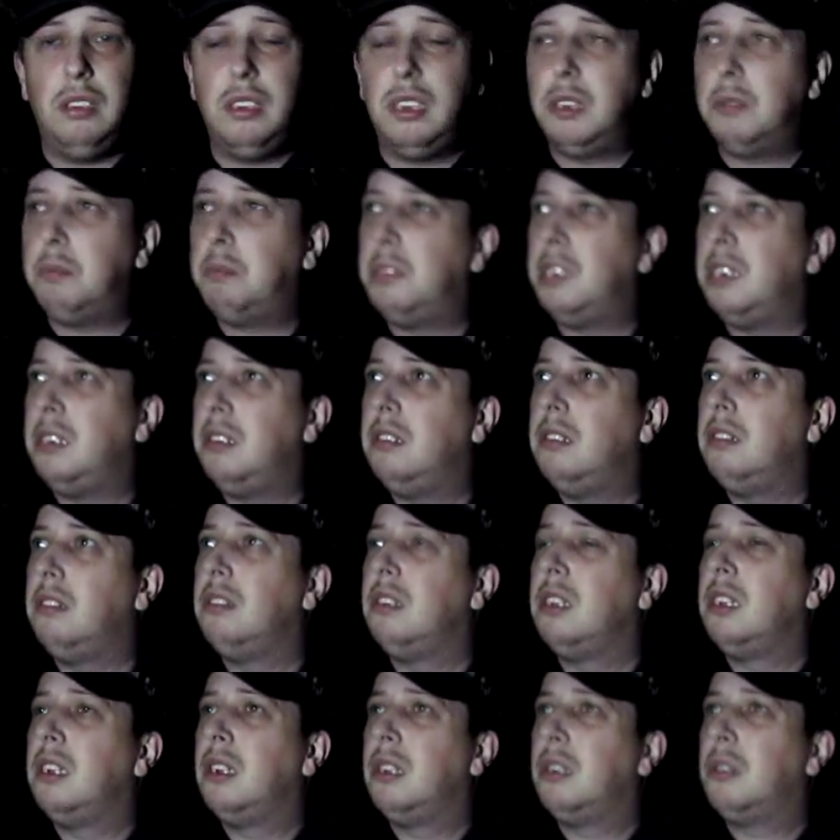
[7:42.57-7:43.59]
It's been
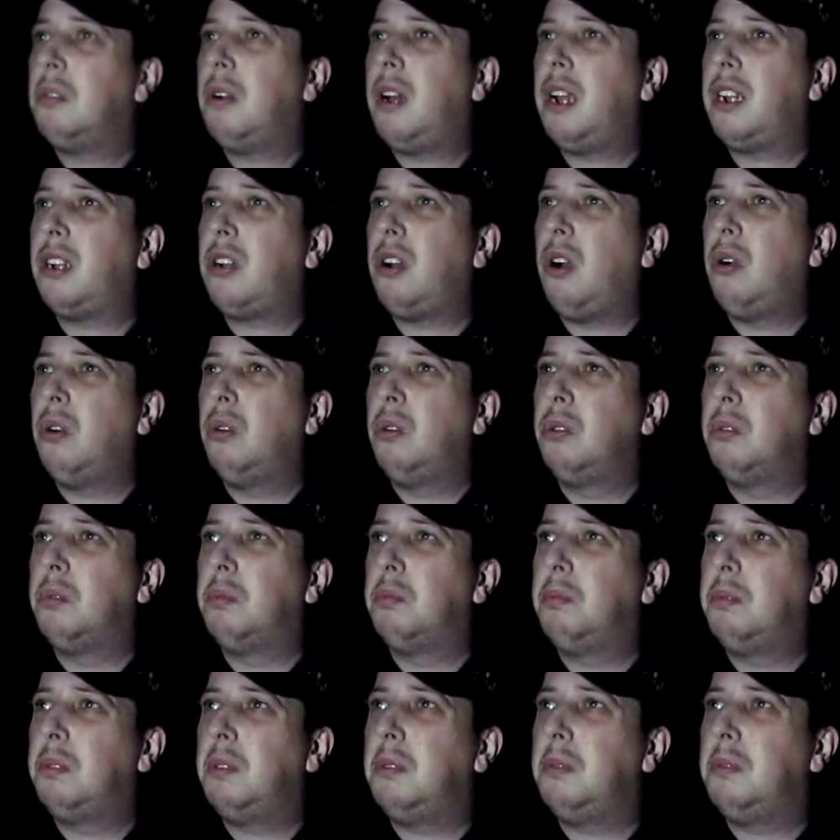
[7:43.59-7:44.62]
quite cold,
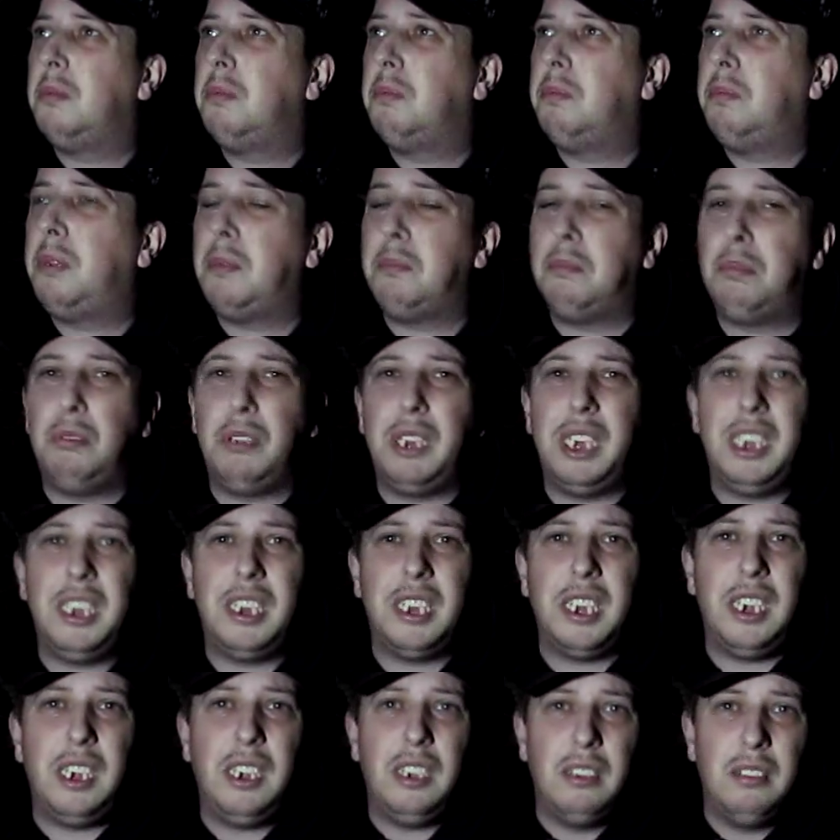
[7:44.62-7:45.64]
a bit
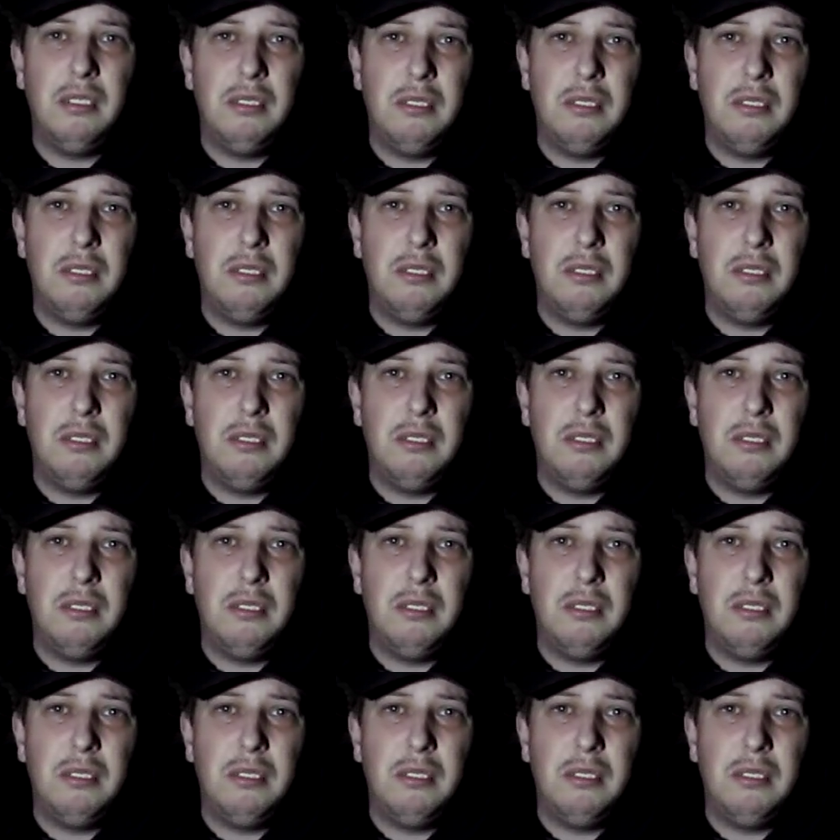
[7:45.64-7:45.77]
breezy,